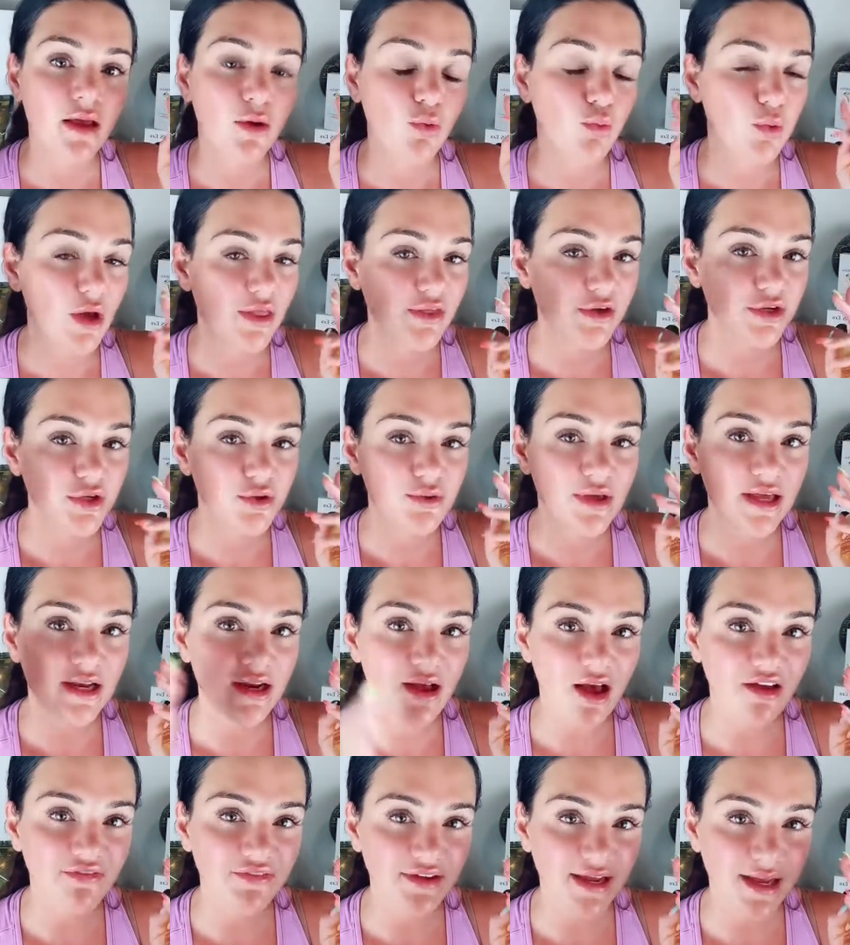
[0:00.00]
Whether you get it
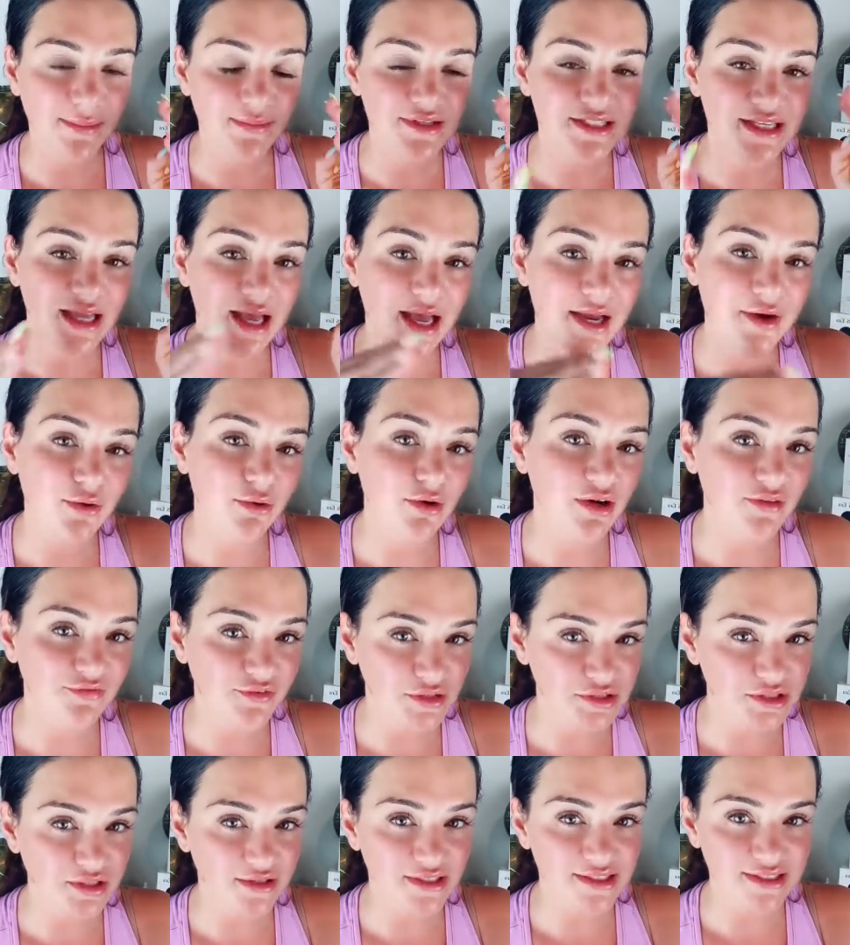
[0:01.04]
off Amazon or at
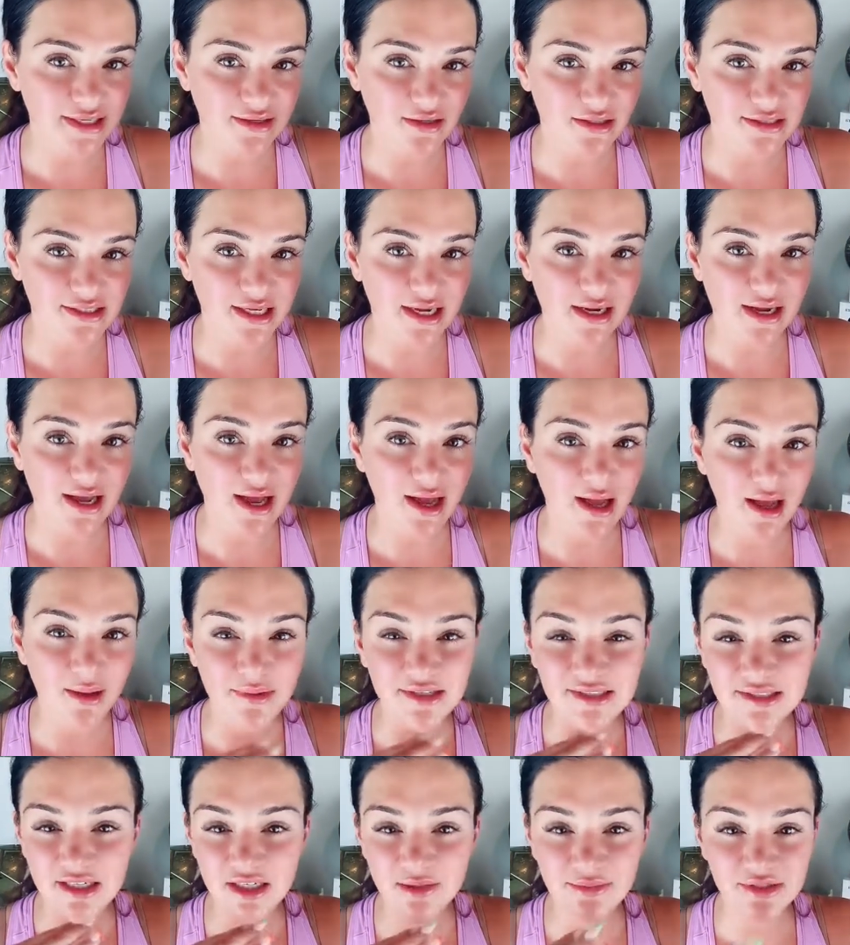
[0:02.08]
filterlessera.com,
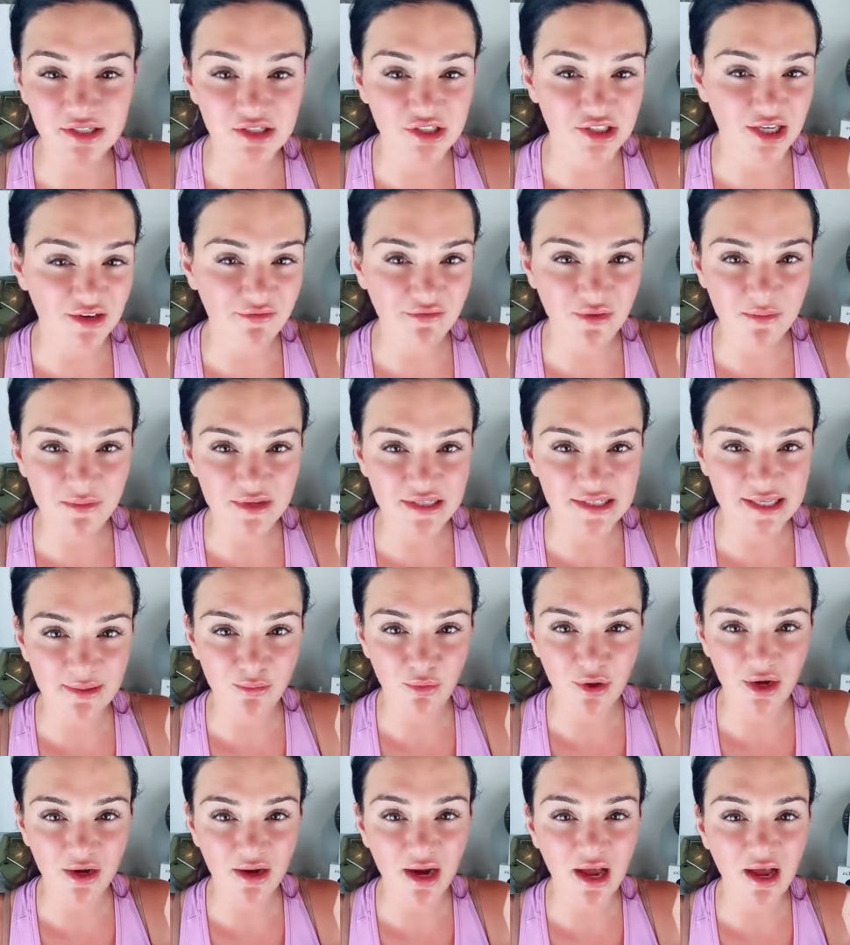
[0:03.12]
it's gonna be shipped from the same
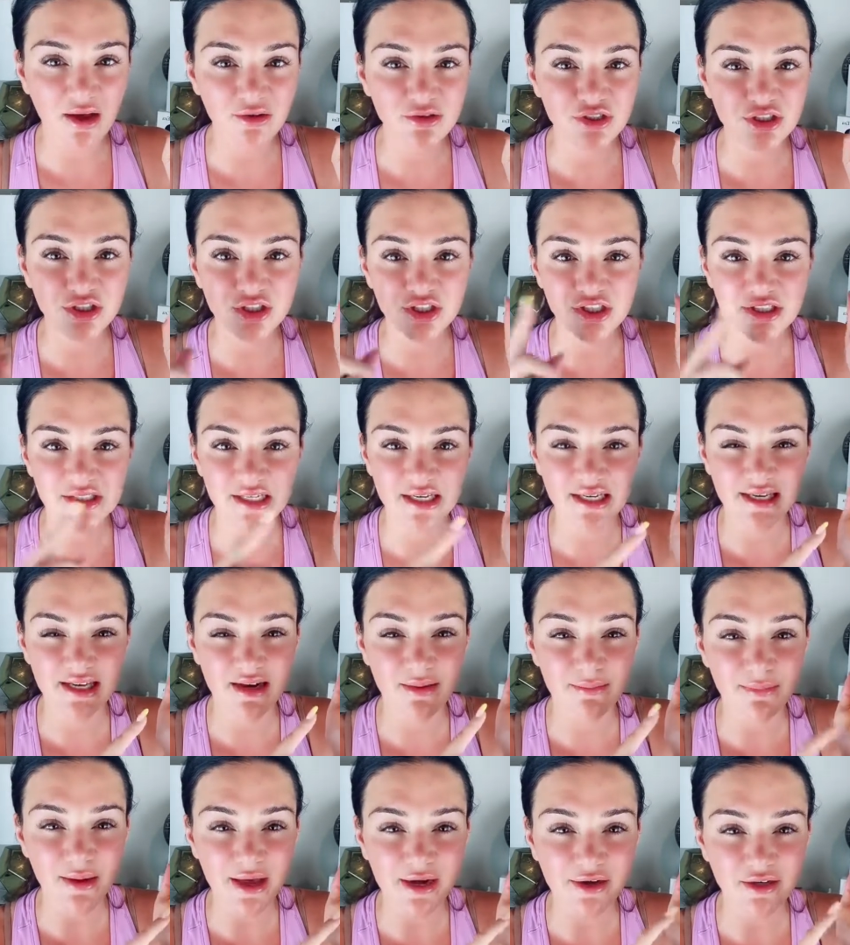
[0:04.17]
warehouse. You're just gonna get a
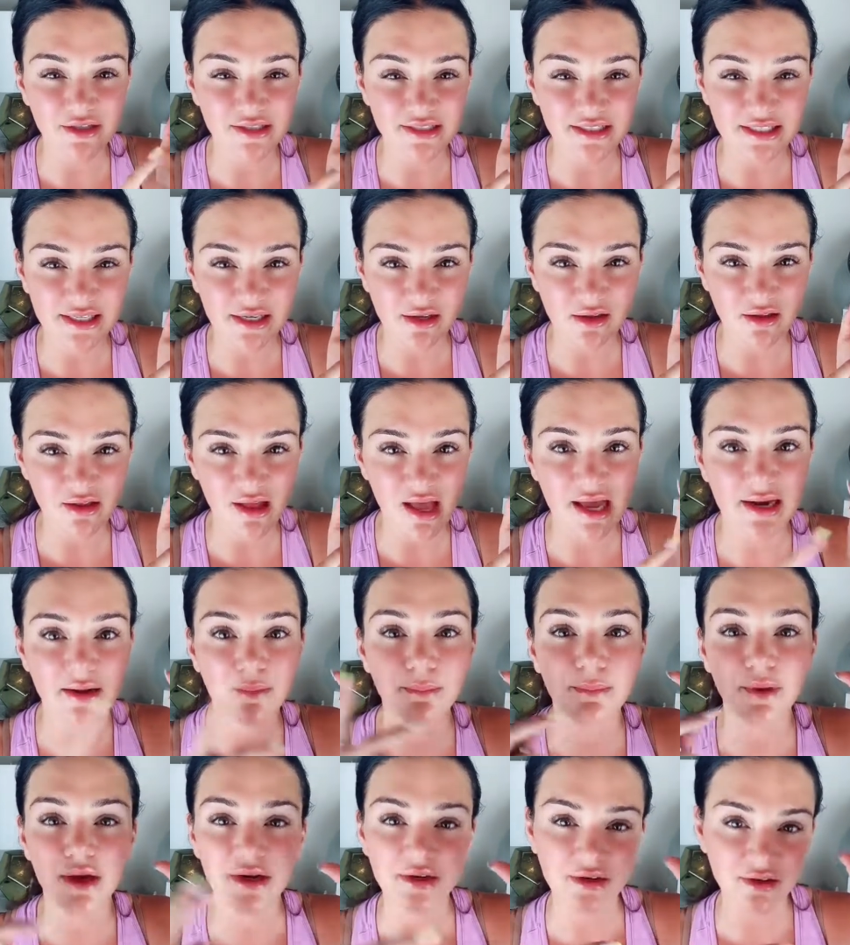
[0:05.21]
better deal on a
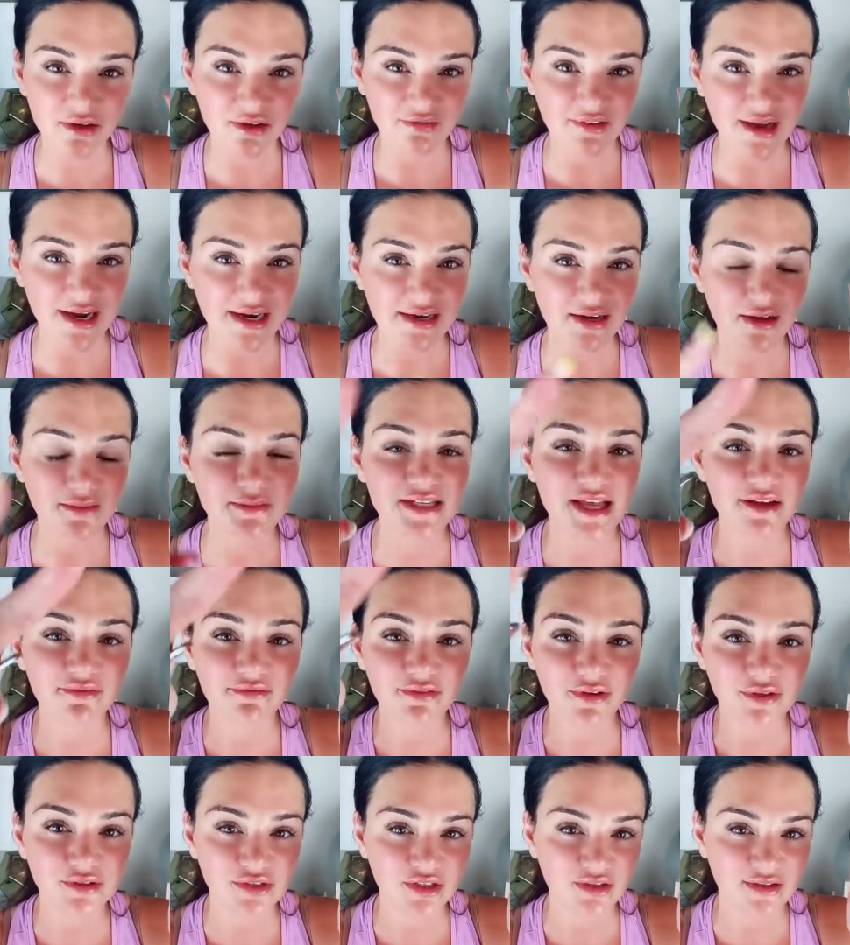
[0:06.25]
bundle of items at
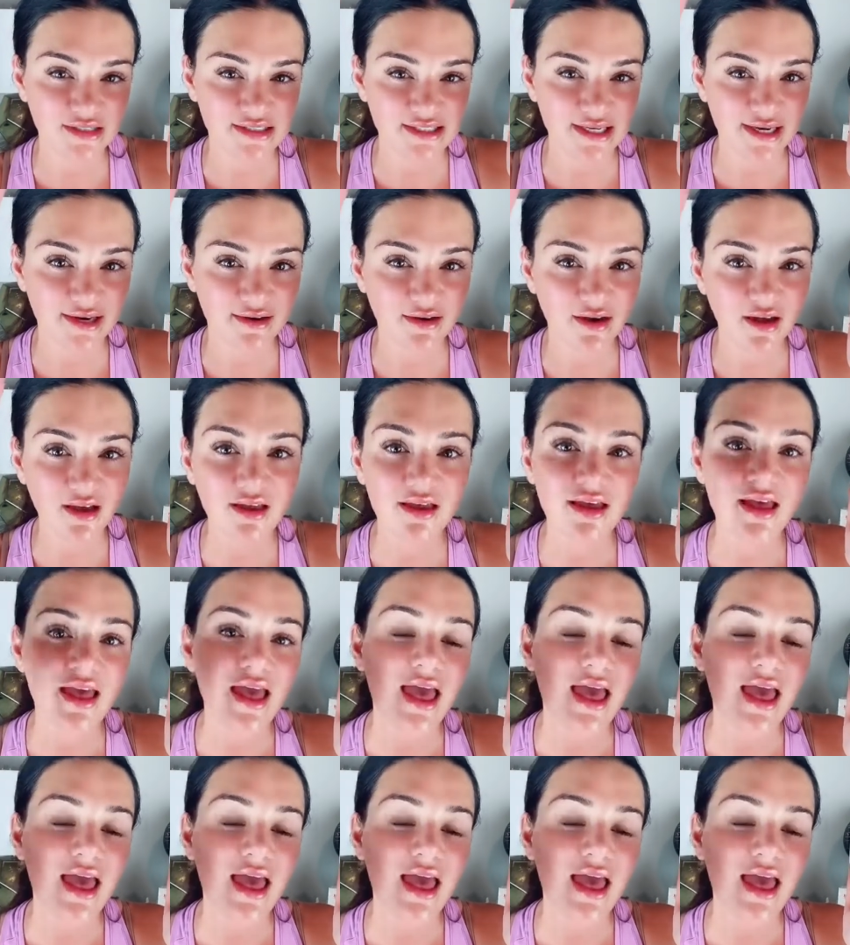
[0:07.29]
Filterless Era.